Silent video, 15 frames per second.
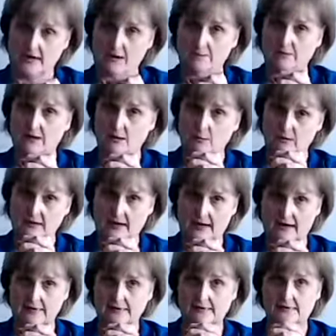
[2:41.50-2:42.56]
the thing with the
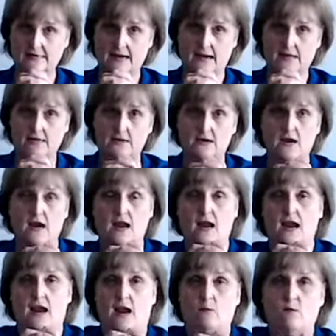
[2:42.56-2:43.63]
hands together,
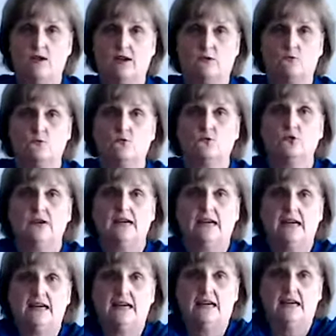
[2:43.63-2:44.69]
and we can
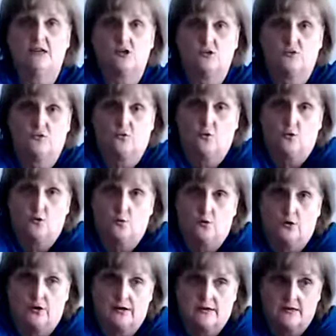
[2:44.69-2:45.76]
reach
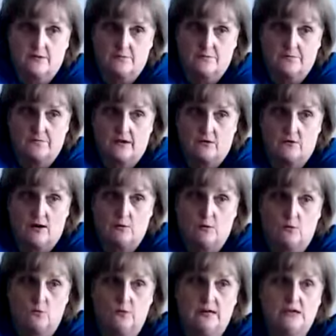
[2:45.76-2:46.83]
forward. All right,
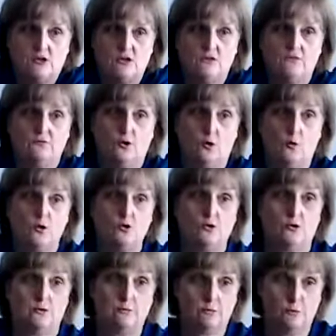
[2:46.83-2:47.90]
we're reaching forward. You
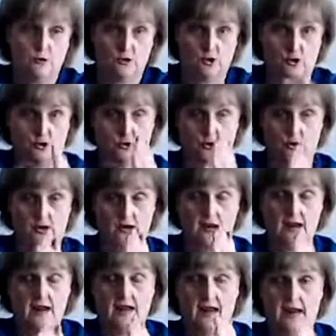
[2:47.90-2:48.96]
can put your
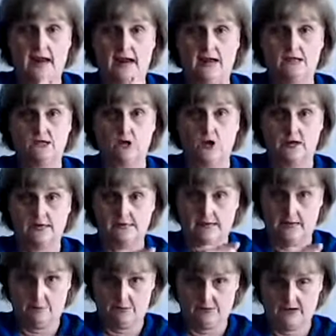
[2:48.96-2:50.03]
hands on a
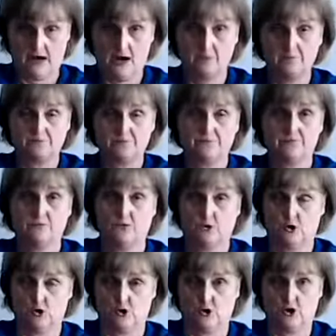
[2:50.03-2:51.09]
tabletop for
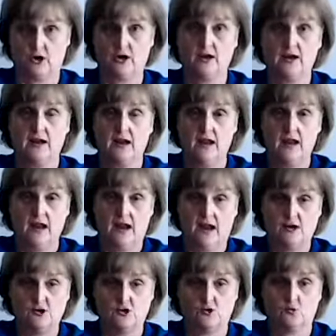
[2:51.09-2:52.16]
sure,
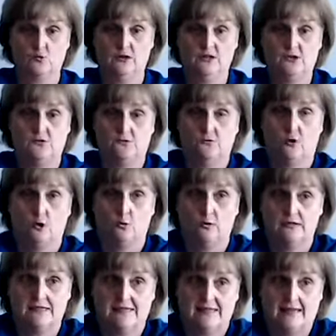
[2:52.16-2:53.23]
and just reach
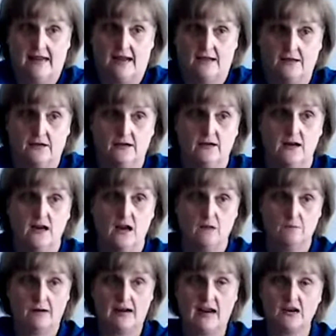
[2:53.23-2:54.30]
forward together.
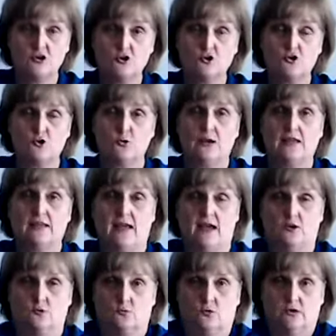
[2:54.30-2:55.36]
But as you're doing that,
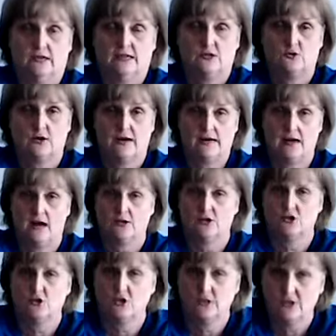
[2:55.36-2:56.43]
really try not to
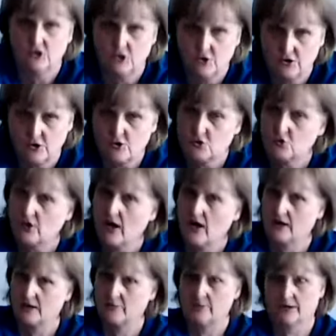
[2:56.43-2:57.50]
just do the trunk,
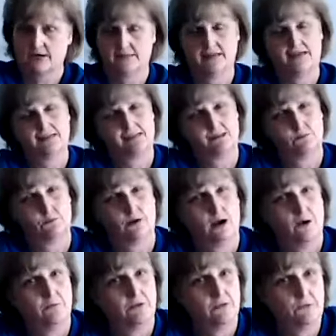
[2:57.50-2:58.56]
because that's the
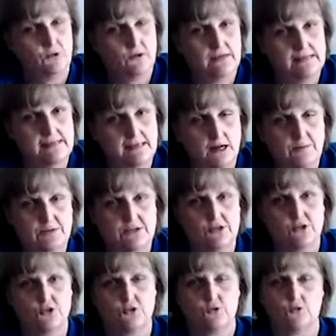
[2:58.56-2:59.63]
problem. You can
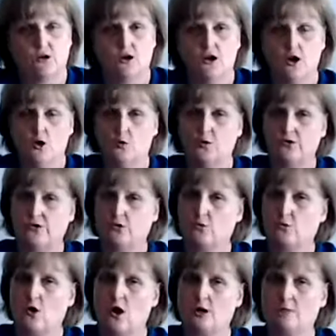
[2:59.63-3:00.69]
substitute with the
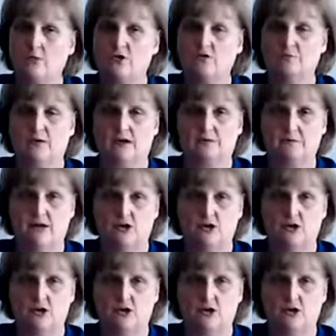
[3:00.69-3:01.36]
wrong movement. Make